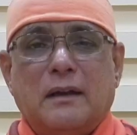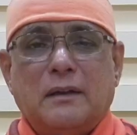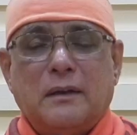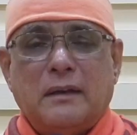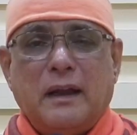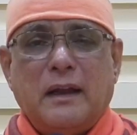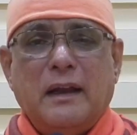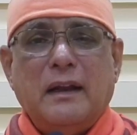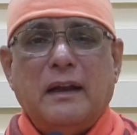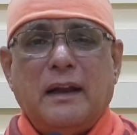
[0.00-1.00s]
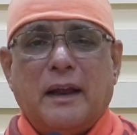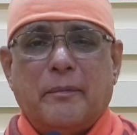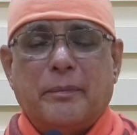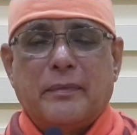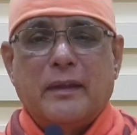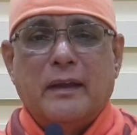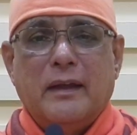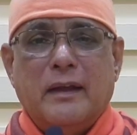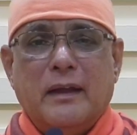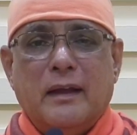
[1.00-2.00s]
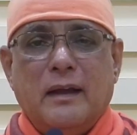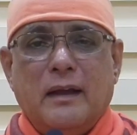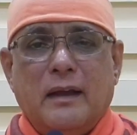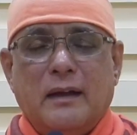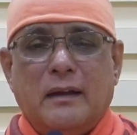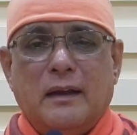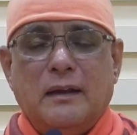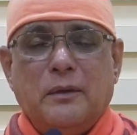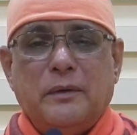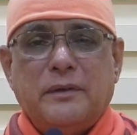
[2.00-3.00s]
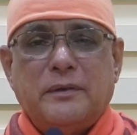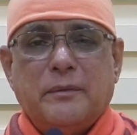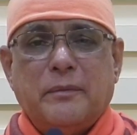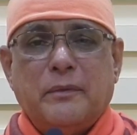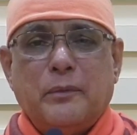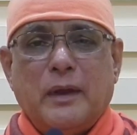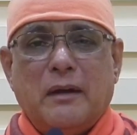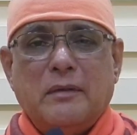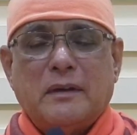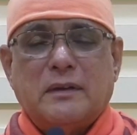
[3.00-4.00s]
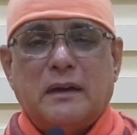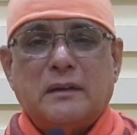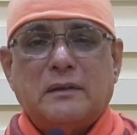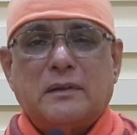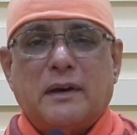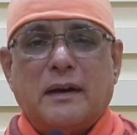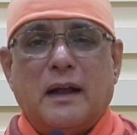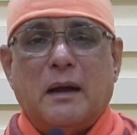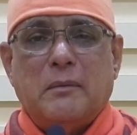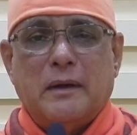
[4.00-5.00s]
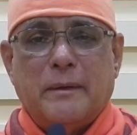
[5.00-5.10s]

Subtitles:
You take any name. In Hinduism, we have the Sahasranama.